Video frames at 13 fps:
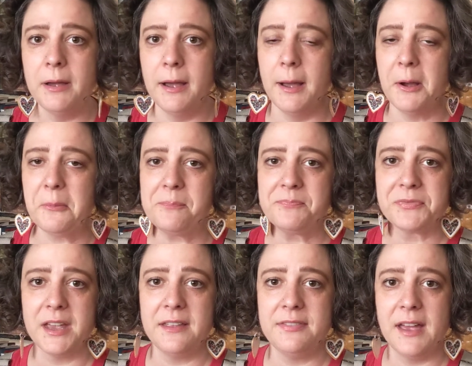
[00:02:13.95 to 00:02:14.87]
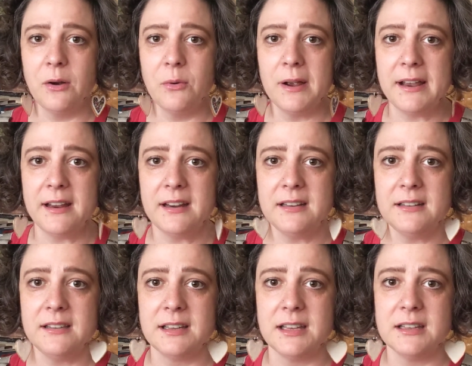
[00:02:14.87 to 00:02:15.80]
and that way
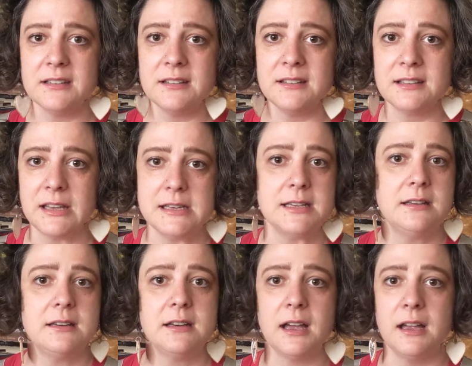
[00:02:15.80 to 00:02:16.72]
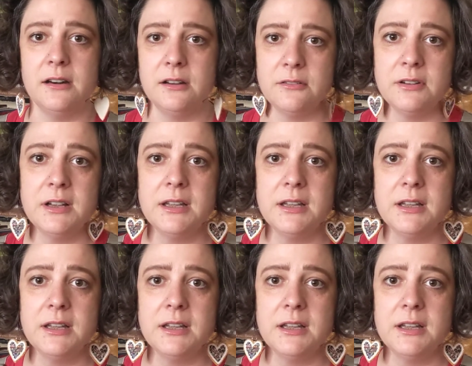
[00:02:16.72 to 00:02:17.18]
the kittens can kind of